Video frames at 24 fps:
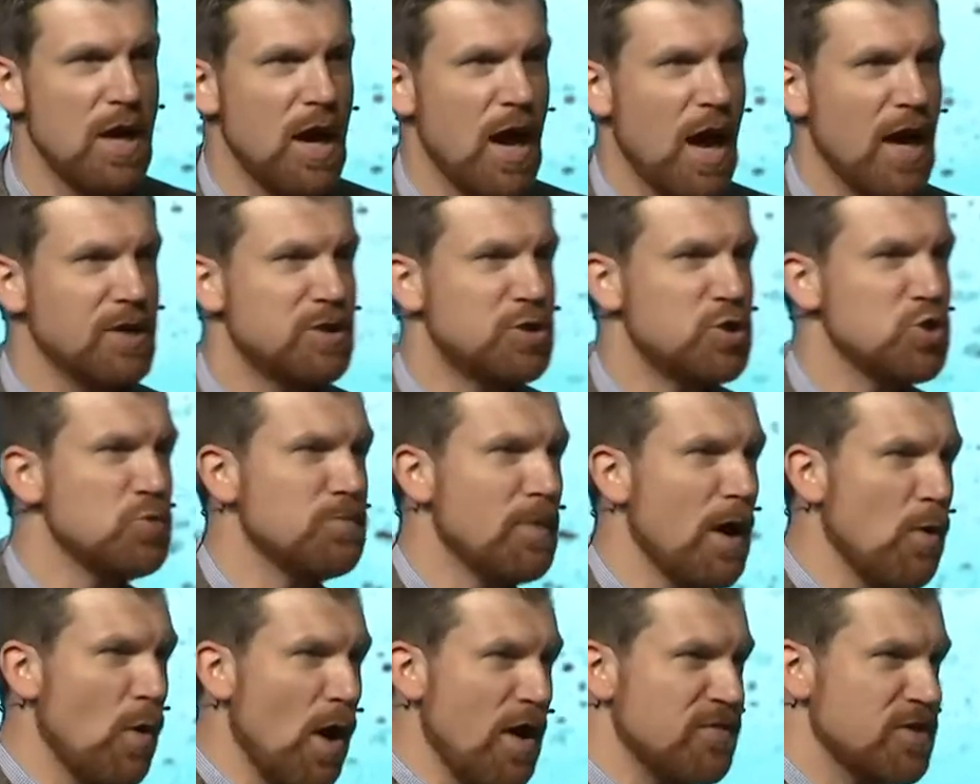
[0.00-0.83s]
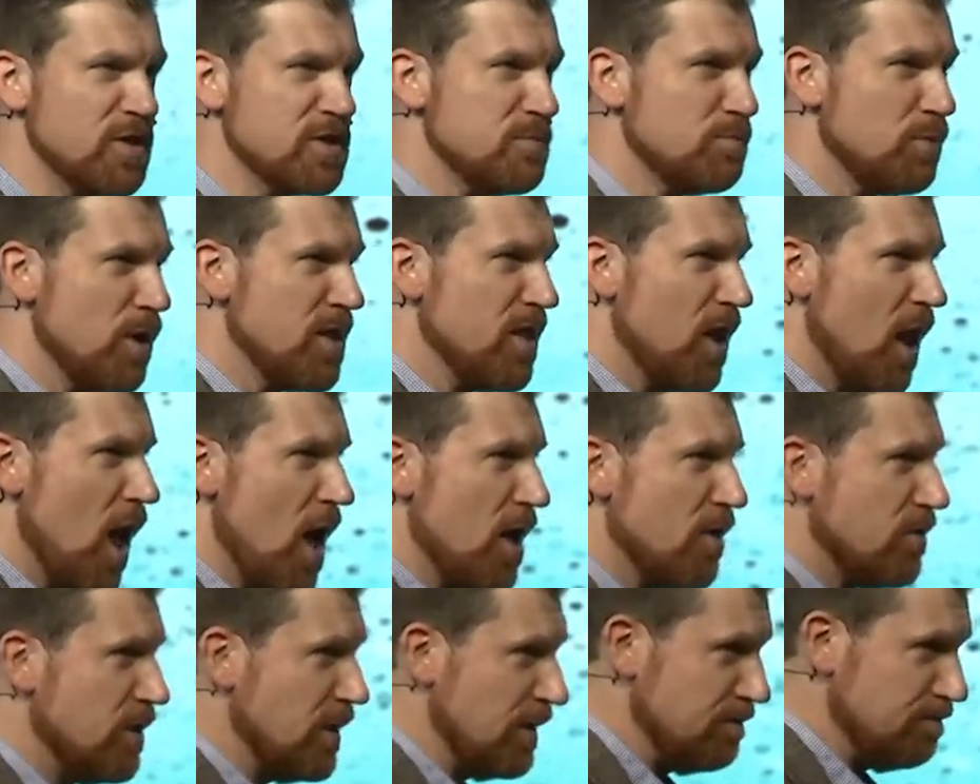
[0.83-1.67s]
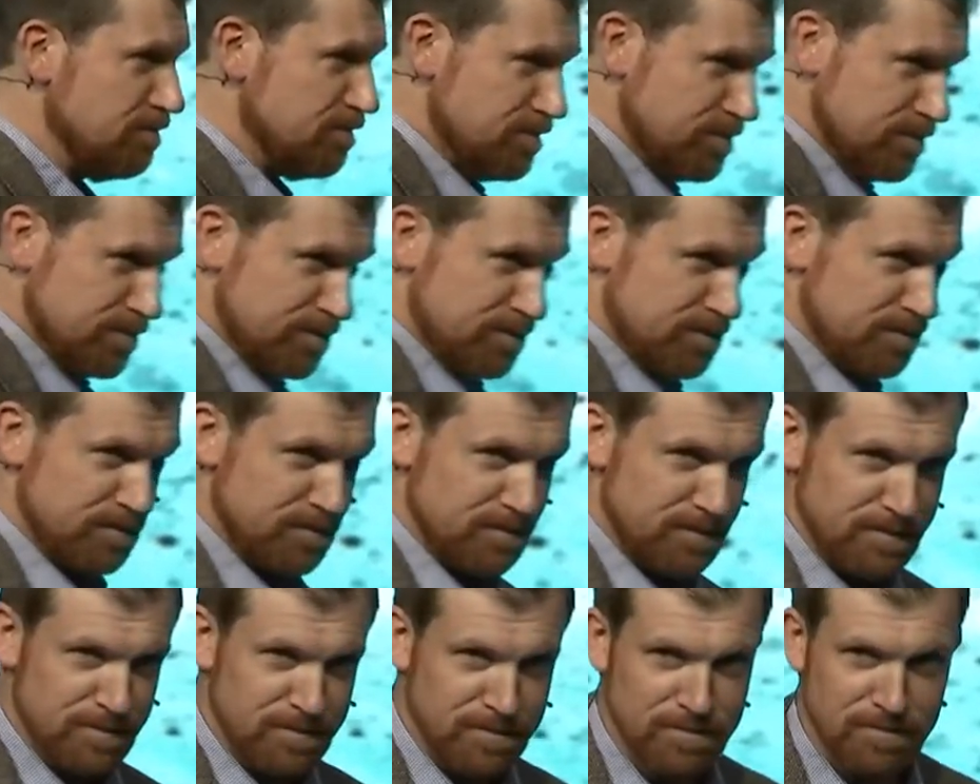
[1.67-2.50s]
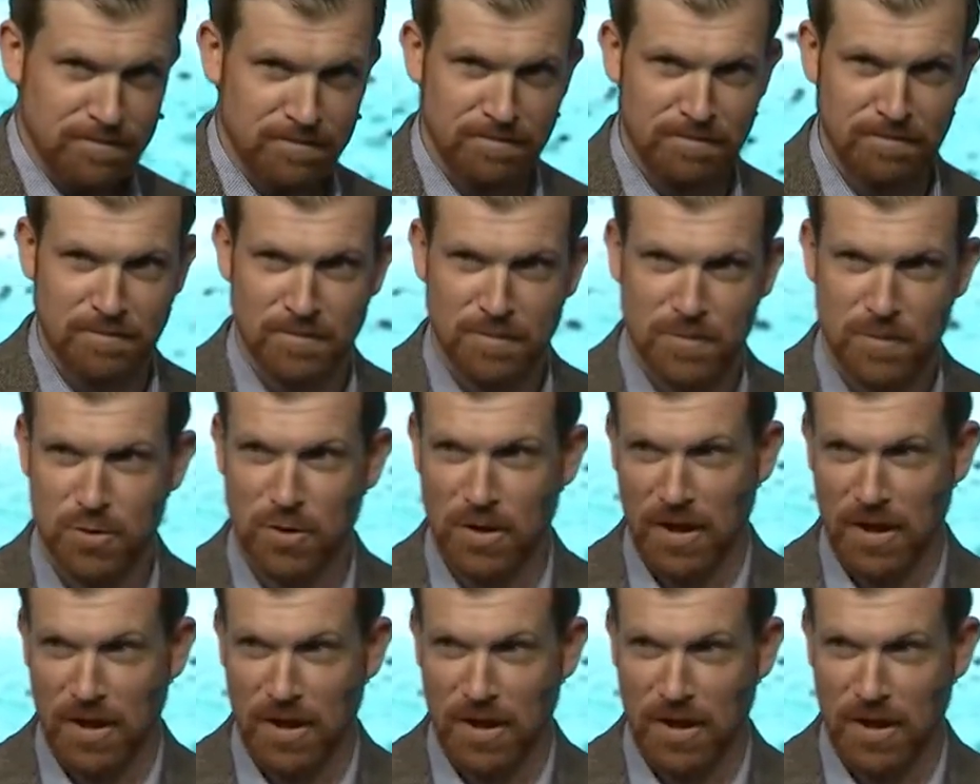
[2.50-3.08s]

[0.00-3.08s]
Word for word: And two, my wife doesn't play the lottery. So,